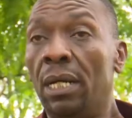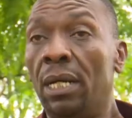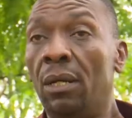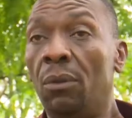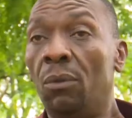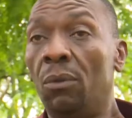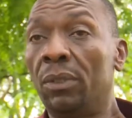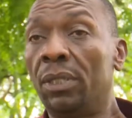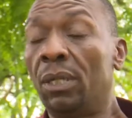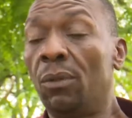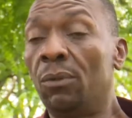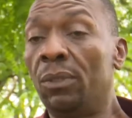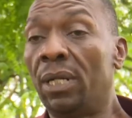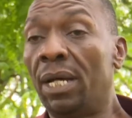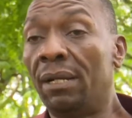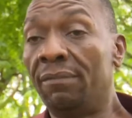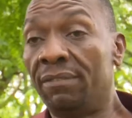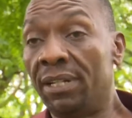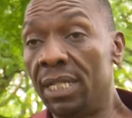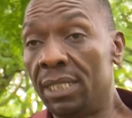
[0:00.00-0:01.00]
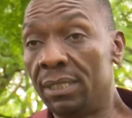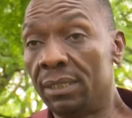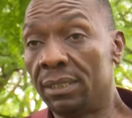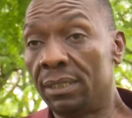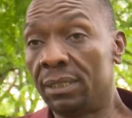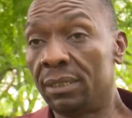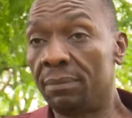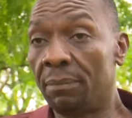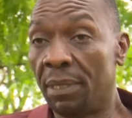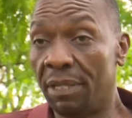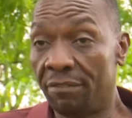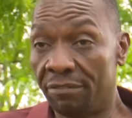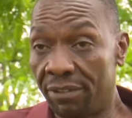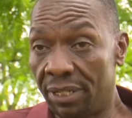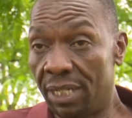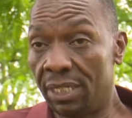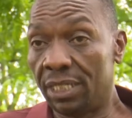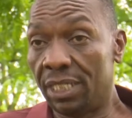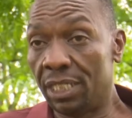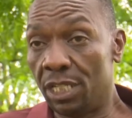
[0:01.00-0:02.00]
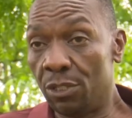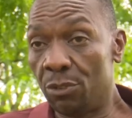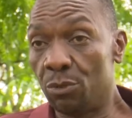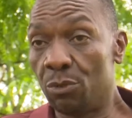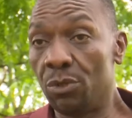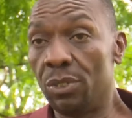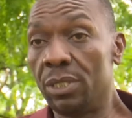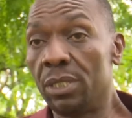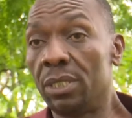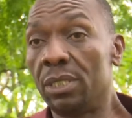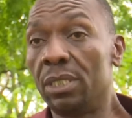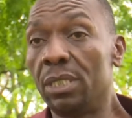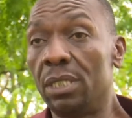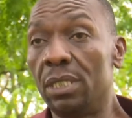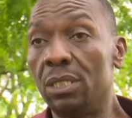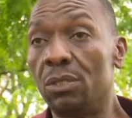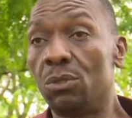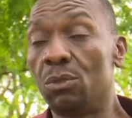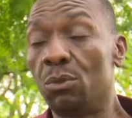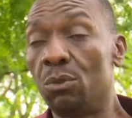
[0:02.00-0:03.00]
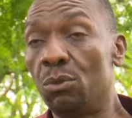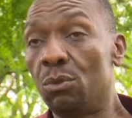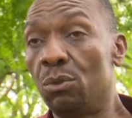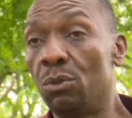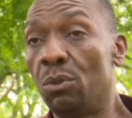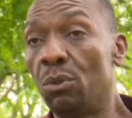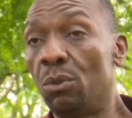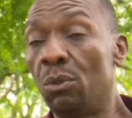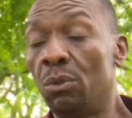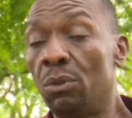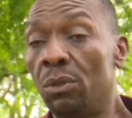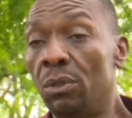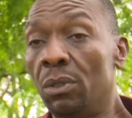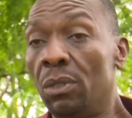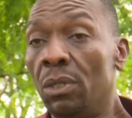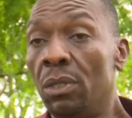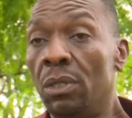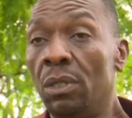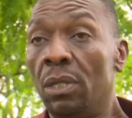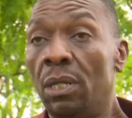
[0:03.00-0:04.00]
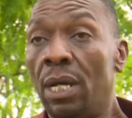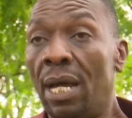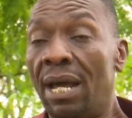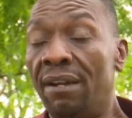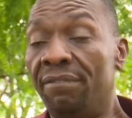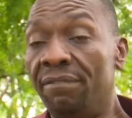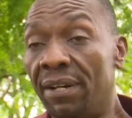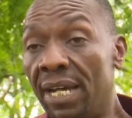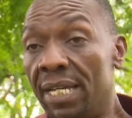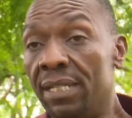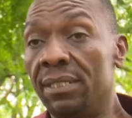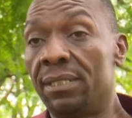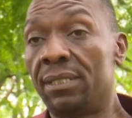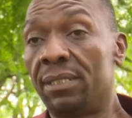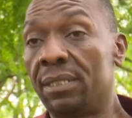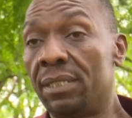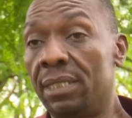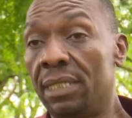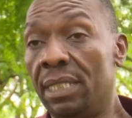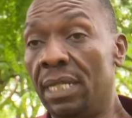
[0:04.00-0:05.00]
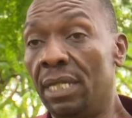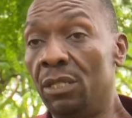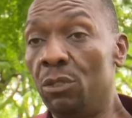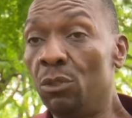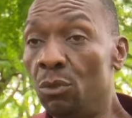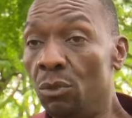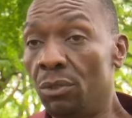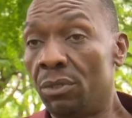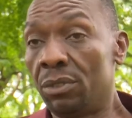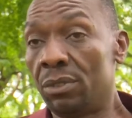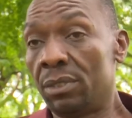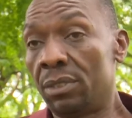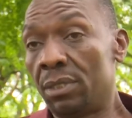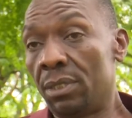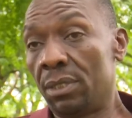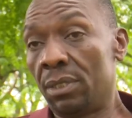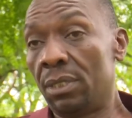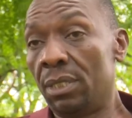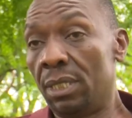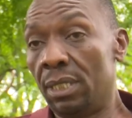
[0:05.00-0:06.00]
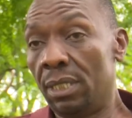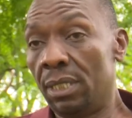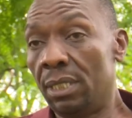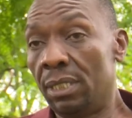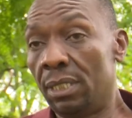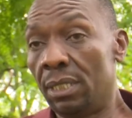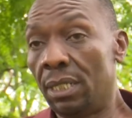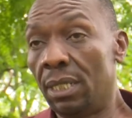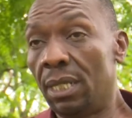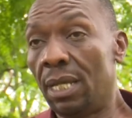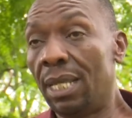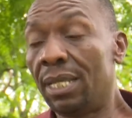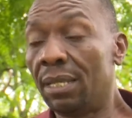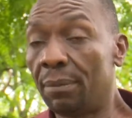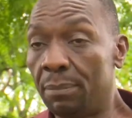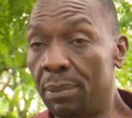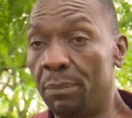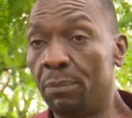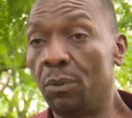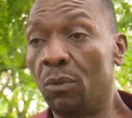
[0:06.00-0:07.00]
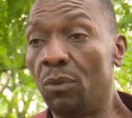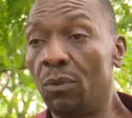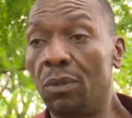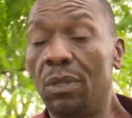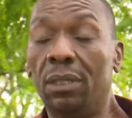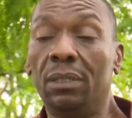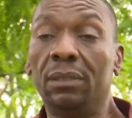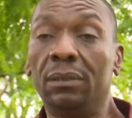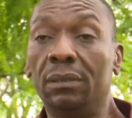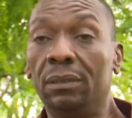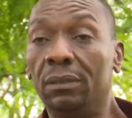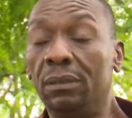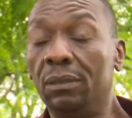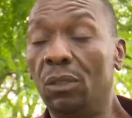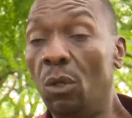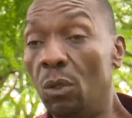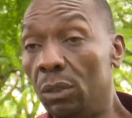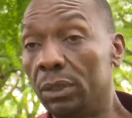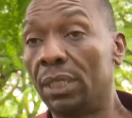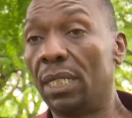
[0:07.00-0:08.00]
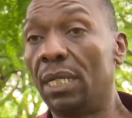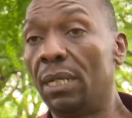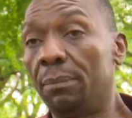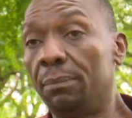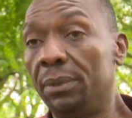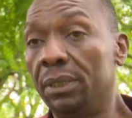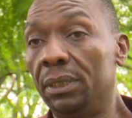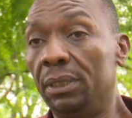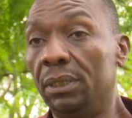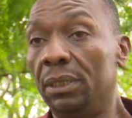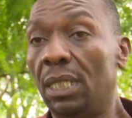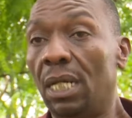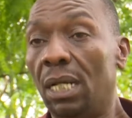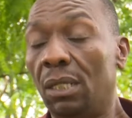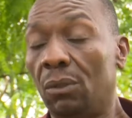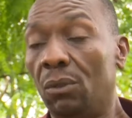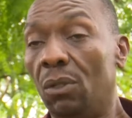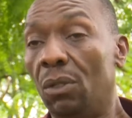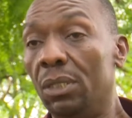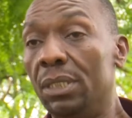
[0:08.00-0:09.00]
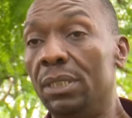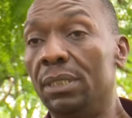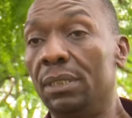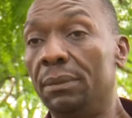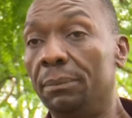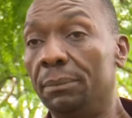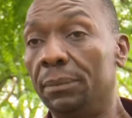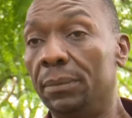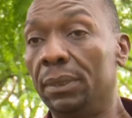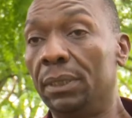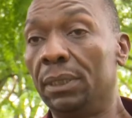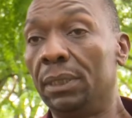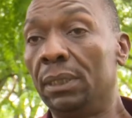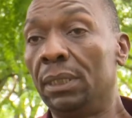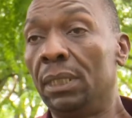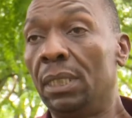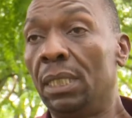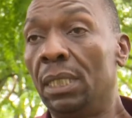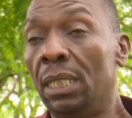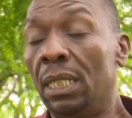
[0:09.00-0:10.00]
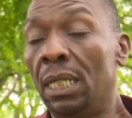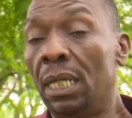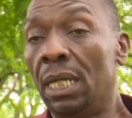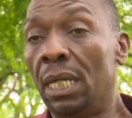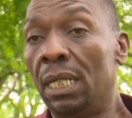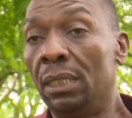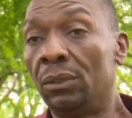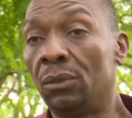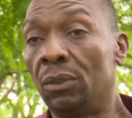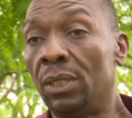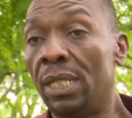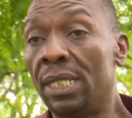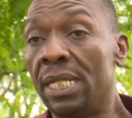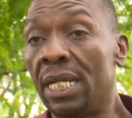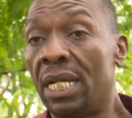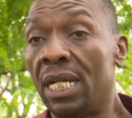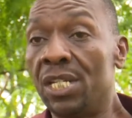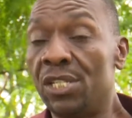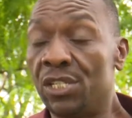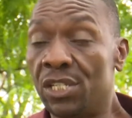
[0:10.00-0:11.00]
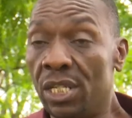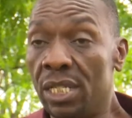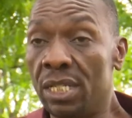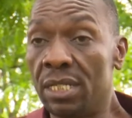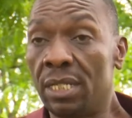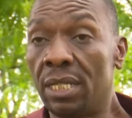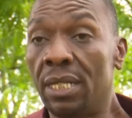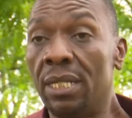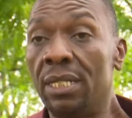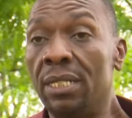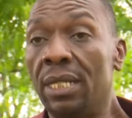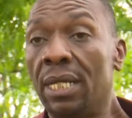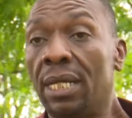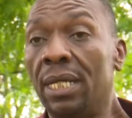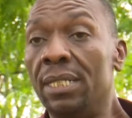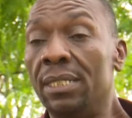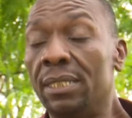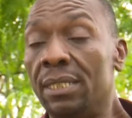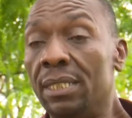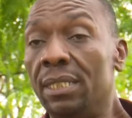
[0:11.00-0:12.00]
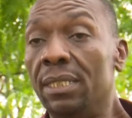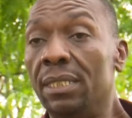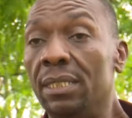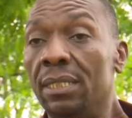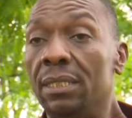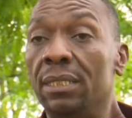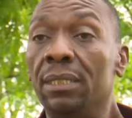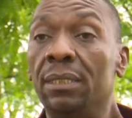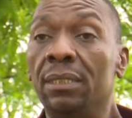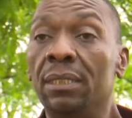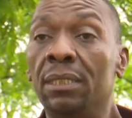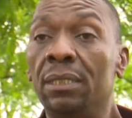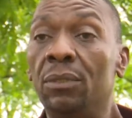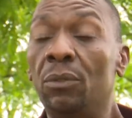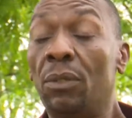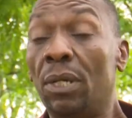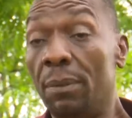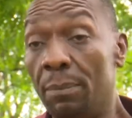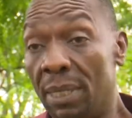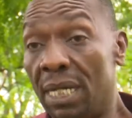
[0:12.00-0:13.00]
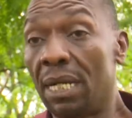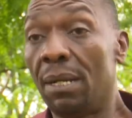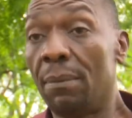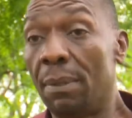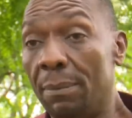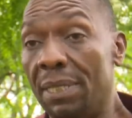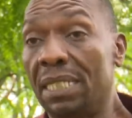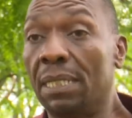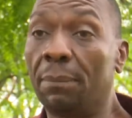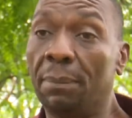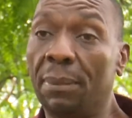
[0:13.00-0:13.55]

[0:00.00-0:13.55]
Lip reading: What I would advise my friend Kinyanjui is to, advise the youths and other people who are hooked up in alcoholism, and so that they can change and they can see you can become a better